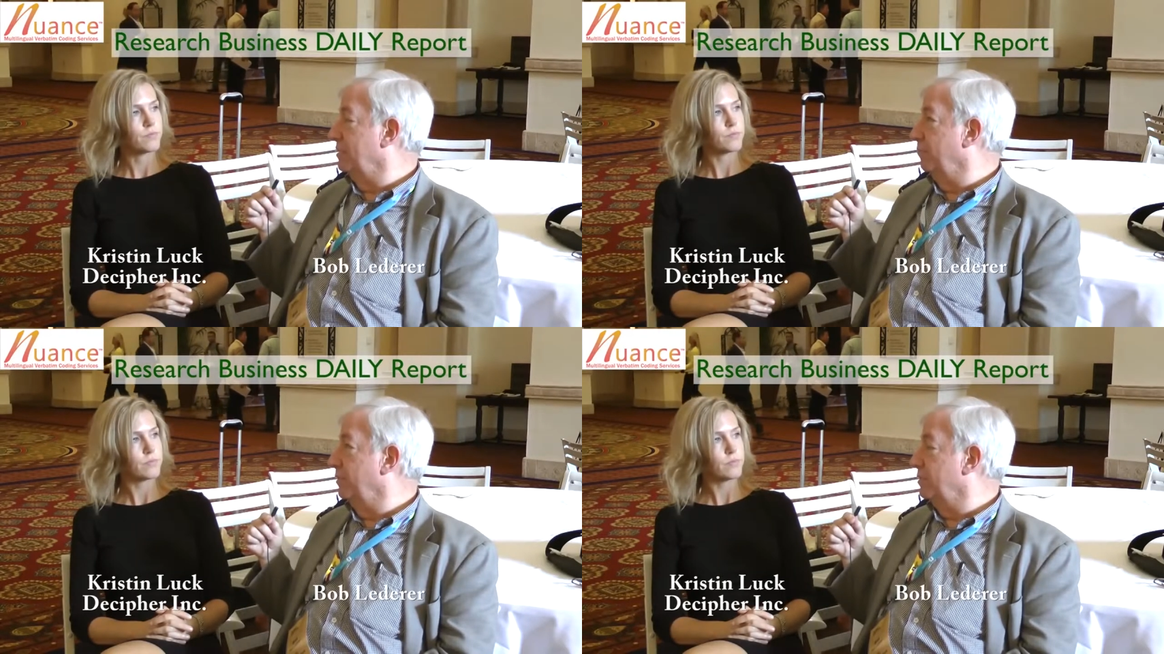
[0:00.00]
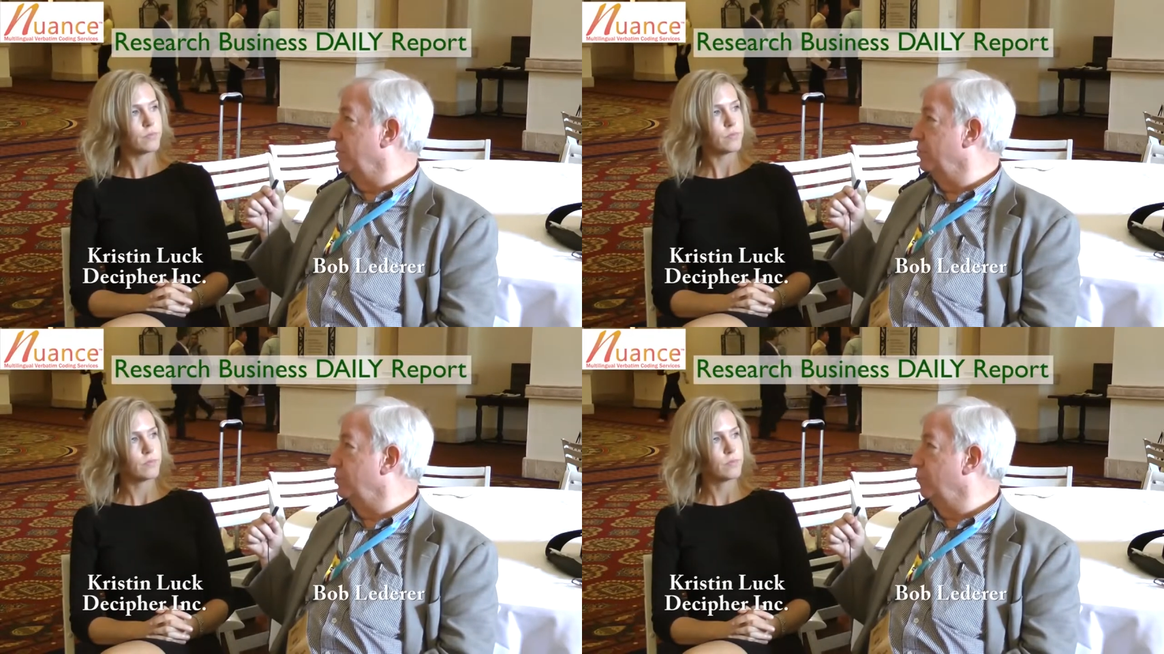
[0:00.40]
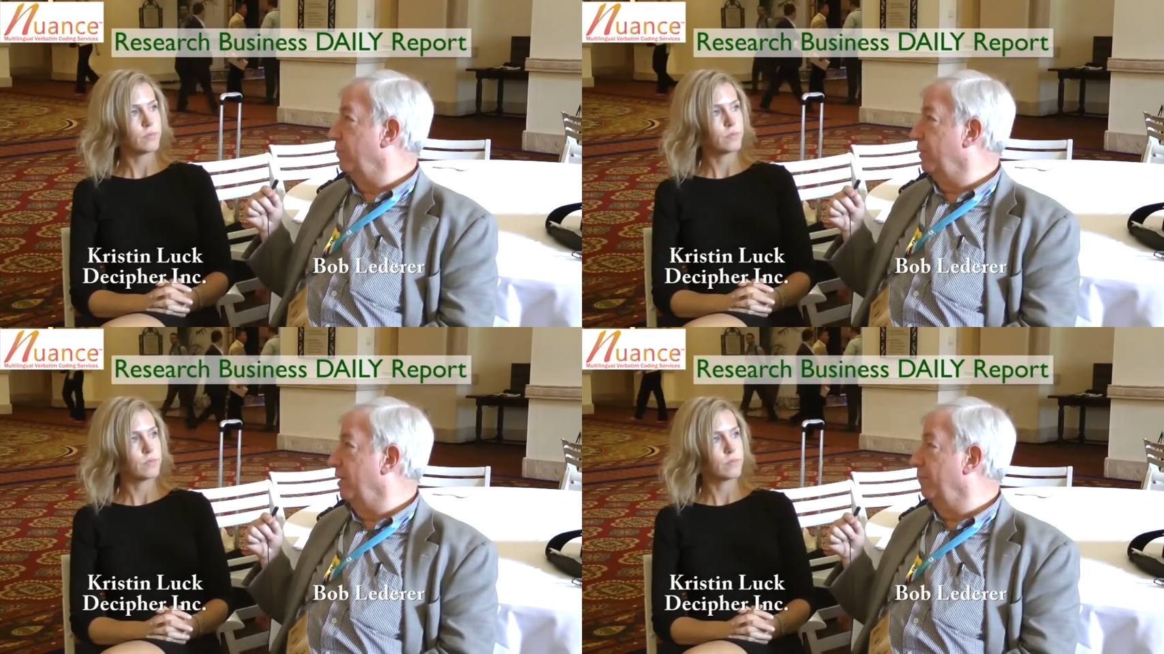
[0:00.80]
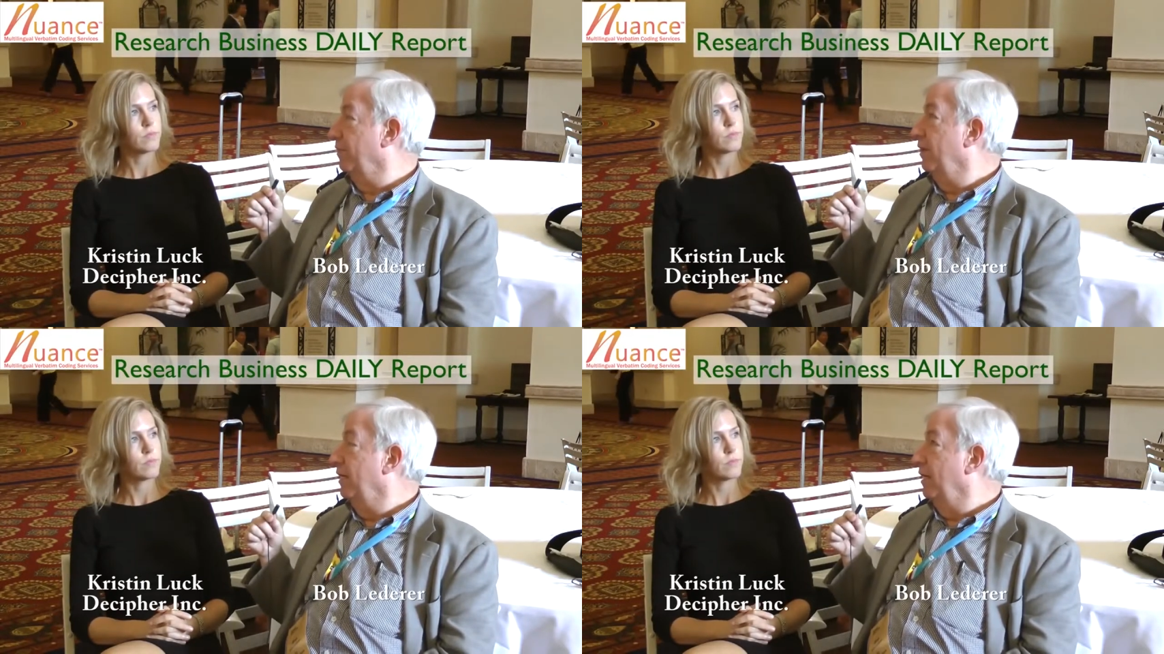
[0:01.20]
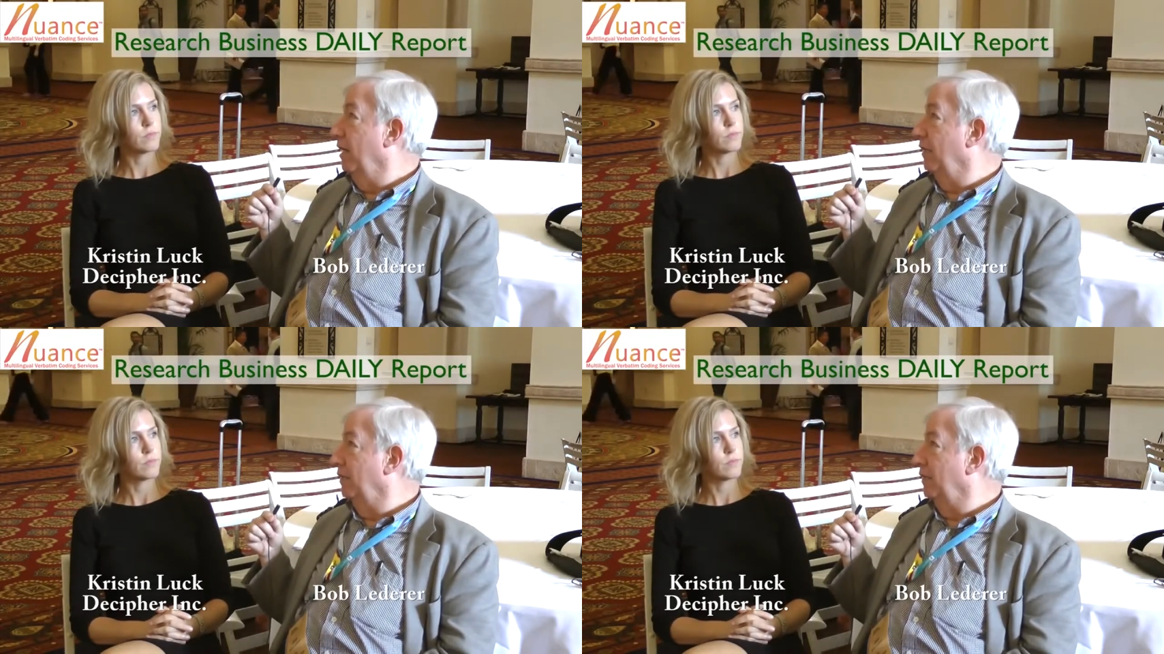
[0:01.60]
Speaker 1: had some discussions with them, uh,